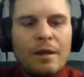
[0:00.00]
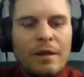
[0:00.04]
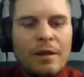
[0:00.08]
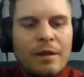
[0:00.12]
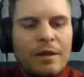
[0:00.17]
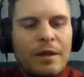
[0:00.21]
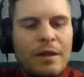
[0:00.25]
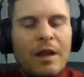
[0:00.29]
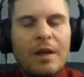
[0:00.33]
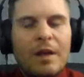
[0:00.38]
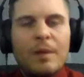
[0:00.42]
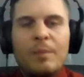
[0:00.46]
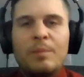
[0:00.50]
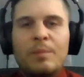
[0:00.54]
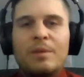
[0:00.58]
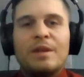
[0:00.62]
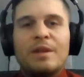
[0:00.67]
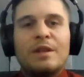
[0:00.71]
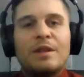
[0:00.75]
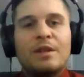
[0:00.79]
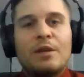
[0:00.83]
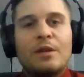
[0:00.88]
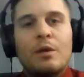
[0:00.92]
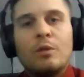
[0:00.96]
got to be a
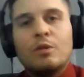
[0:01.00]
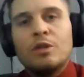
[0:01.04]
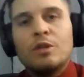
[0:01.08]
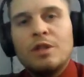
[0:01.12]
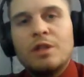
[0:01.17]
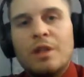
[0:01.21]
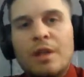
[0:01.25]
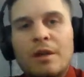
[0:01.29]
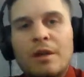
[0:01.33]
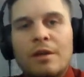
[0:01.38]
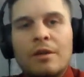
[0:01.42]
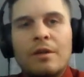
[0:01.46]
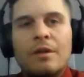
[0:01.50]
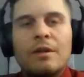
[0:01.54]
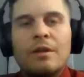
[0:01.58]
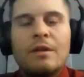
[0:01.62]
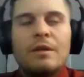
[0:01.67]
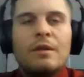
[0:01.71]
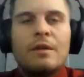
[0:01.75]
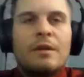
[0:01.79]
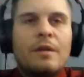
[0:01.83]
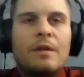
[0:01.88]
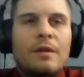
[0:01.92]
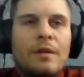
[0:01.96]
negotiator,
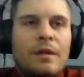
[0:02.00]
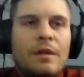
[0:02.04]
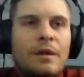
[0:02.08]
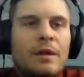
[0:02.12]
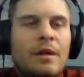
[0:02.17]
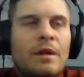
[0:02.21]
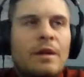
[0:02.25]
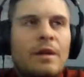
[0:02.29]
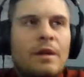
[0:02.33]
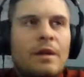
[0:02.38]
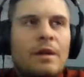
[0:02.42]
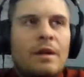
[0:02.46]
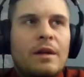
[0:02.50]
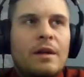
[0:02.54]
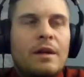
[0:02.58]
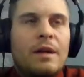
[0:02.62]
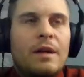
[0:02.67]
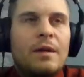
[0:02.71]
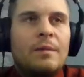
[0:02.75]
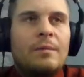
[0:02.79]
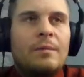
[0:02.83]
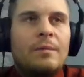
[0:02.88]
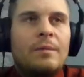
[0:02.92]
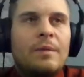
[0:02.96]

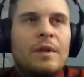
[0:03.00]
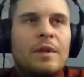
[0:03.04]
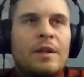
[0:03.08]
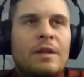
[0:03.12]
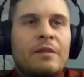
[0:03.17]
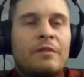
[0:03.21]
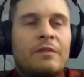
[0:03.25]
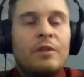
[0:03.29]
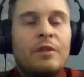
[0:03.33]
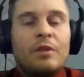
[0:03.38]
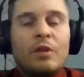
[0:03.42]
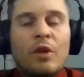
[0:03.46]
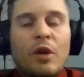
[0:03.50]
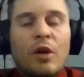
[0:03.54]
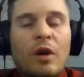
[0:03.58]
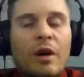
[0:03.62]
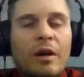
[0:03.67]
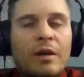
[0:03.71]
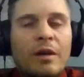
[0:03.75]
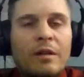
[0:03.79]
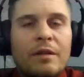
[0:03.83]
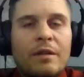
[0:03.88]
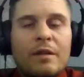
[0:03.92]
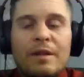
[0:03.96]
and if you're not,
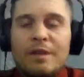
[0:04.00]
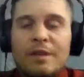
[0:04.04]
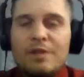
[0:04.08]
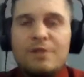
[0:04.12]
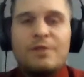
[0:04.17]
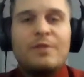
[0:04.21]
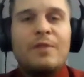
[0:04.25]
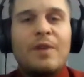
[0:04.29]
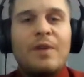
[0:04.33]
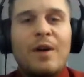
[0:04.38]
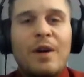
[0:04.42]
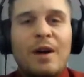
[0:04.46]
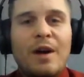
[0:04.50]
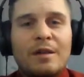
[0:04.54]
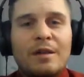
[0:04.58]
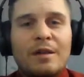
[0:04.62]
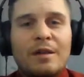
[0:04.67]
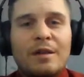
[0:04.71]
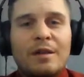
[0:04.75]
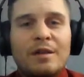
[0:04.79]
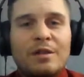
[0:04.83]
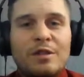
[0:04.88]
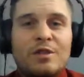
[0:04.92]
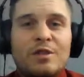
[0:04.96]
that's fine.
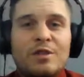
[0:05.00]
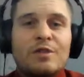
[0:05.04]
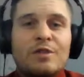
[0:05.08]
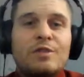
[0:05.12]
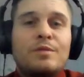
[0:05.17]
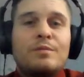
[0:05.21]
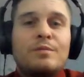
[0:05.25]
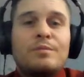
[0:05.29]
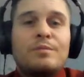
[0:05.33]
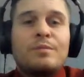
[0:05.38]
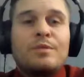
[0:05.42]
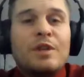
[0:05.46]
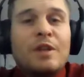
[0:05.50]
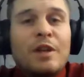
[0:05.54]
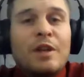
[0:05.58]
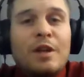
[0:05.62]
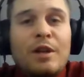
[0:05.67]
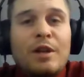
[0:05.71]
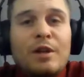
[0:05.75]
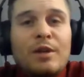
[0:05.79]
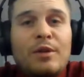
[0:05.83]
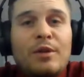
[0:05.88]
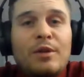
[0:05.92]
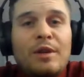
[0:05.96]
Just you got to
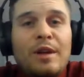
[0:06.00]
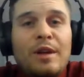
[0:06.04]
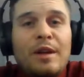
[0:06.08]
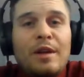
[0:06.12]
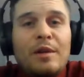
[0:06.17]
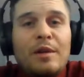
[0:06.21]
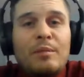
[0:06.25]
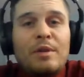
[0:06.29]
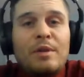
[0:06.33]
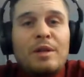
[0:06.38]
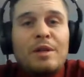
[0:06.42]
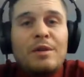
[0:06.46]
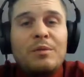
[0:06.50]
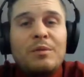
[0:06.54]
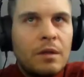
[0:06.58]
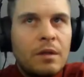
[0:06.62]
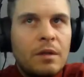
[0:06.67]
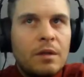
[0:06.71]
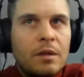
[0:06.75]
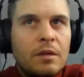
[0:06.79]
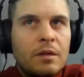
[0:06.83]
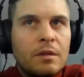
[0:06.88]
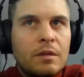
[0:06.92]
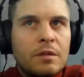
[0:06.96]
learn how to be.
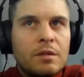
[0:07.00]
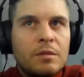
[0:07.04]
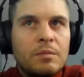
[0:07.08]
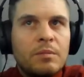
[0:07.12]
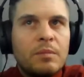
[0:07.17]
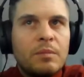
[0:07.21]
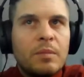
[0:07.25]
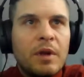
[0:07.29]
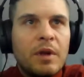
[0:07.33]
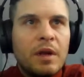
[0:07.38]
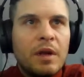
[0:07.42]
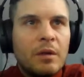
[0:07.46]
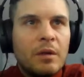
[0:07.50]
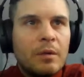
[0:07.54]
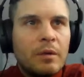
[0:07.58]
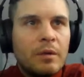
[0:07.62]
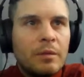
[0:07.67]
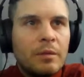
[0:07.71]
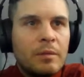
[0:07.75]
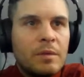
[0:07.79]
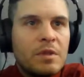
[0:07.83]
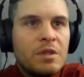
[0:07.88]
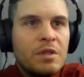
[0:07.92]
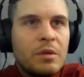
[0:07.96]
Bear with me.
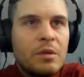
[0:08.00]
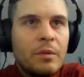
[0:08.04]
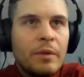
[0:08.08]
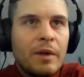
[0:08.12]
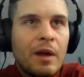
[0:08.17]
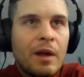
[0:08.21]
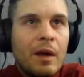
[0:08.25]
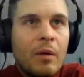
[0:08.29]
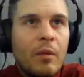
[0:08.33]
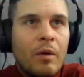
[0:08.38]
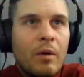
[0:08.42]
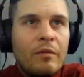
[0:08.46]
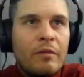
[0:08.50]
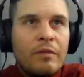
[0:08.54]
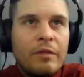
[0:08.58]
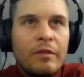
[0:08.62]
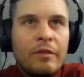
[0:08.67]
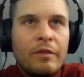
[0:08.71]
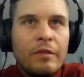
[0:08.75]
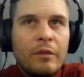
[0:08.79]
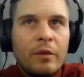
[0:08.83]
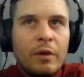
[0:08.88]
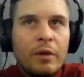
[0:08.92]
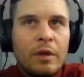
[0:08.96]
So we got one for
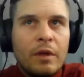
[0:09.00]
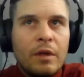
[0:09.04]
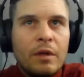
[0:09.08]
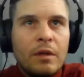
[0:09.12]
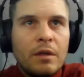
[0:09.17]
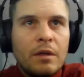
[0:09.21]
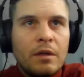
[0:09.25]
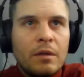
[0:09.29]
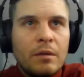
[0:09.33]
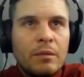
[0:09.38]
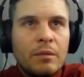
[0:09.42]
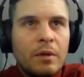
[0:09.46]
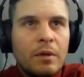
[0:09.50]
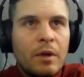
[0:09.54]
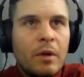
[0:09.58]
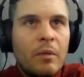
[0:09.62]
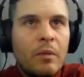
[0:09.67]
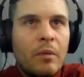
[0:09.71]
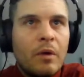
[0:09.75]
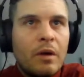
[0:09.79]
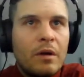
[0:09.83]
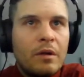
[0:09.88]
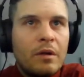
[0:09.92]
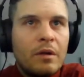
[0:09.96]
free. We got
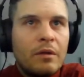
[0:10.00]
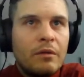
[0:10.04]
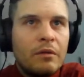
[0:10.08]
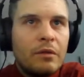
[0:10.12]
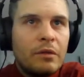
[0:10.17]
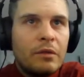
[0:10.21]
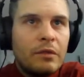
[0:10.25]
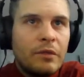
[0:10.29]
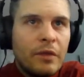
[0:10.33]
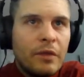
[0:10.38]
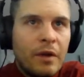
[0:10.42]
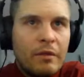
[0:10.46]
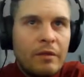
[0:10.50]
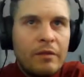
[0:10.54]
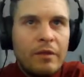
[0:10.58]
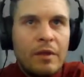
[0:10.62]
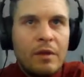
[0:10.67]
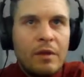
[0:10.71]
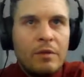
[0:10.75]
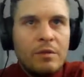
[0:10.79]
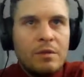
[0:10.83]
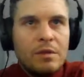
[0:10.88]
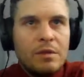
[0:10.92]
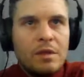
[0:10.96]
one for
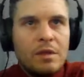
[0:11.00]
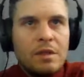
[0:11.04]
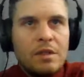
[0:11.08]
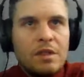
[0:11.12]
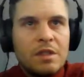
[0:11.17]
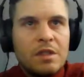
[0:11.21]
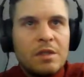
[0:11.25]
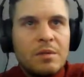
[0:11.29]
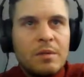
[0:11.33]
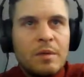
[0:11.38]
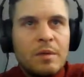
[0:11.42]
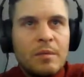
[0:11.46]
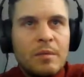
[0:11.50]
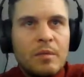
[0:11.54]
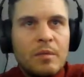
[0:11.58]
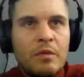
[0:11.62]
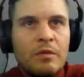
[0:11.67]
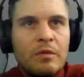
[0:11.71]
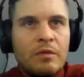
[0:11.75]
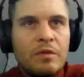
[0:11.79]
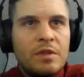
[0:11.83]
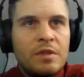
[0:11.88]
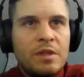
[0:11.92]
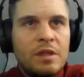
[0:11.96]
5,000. Needs to be moved.
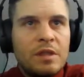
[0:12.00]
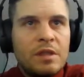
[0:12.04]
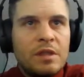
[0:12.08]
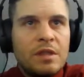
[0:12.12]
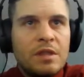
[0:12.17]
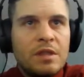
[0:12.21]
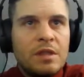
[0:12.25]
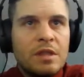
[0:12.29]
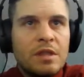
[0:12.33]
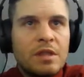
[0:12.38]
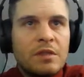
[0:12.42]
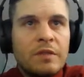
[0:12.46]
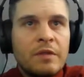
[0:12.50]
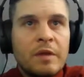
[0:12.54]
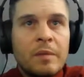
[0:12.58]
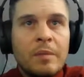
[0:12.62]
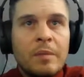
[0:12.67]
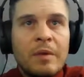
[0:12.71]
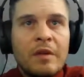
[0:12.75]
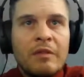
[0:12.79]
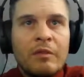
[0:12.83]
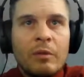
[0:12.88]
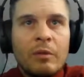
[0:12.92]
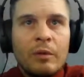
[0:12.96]
66 feet by
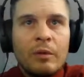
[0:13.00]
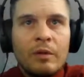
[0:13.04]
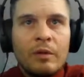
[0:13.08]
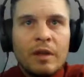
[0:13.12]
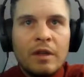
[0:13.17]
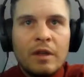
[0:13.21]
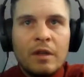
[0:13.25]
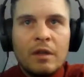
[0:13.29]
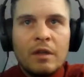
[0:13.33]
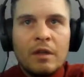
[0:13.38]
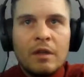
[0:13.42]
14.